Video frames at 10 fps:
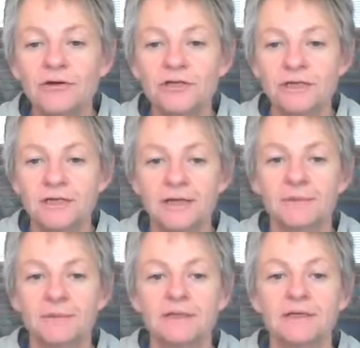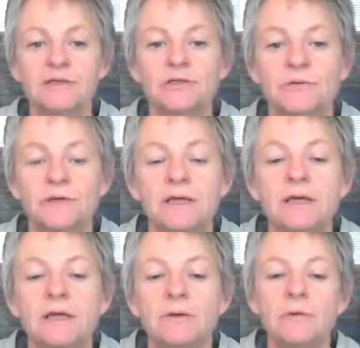cruciate ligament injury,
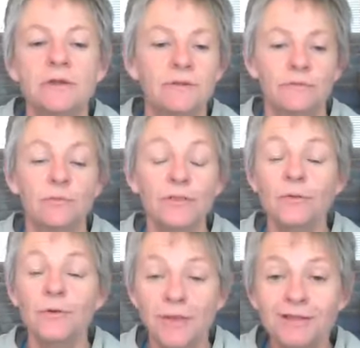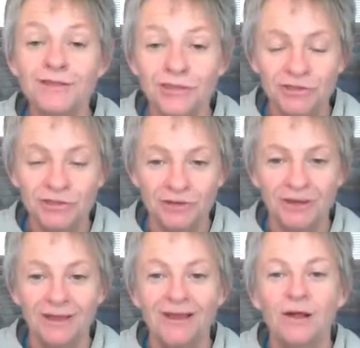with or without
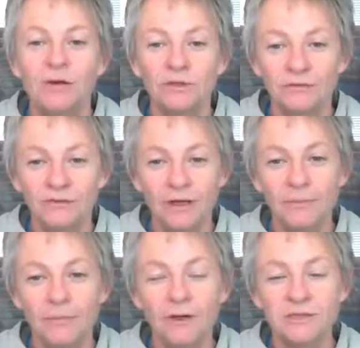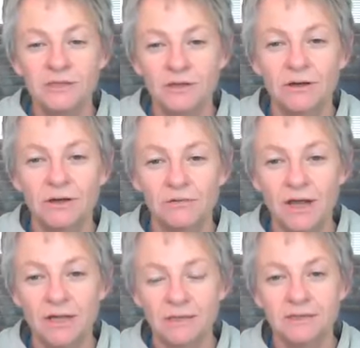surgery, will develop
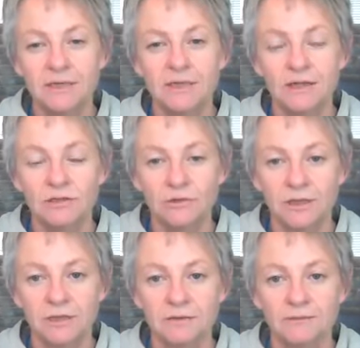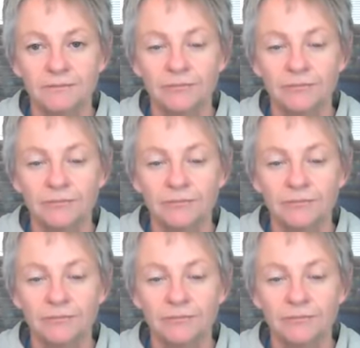osteoarthritis in that joint.